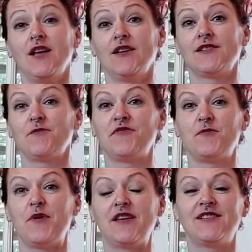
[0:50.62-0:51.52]
some of
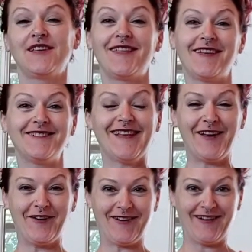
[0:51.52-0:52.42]
the basic things
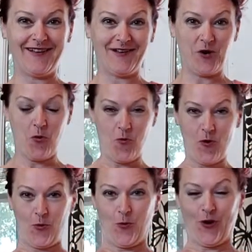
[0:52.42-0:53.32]
that you're going to
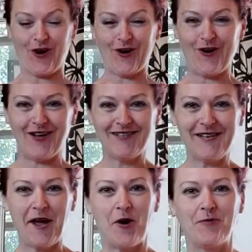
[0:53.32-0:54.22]
want to work on
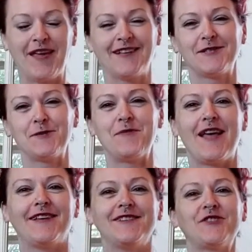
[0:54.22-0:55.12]
to help get some
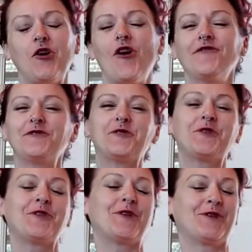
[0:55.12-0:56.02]
nice soft
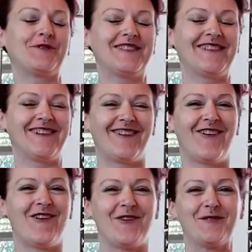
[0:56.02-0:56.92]
curves in your
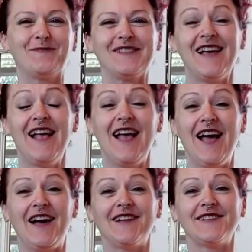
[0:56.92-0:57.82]
arms.
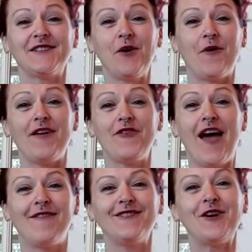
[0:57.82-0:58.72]
So if you
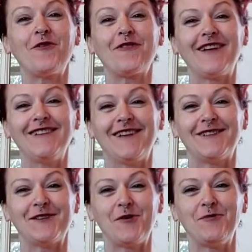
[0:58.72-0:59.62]
haven't already
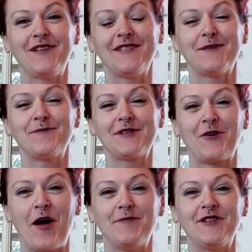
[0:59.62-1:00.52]
done so, please
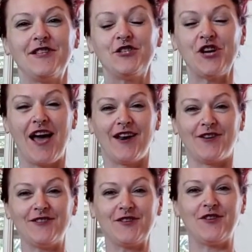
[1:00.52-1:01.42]
subscribe to the
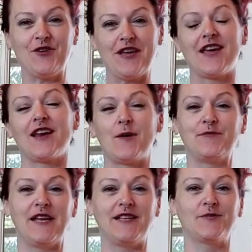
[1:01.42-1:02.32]
channel so that you can get
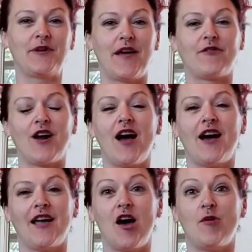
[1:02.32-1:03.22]
updates whenever
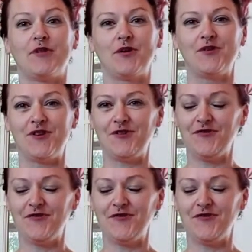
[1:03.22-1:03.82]
I upload new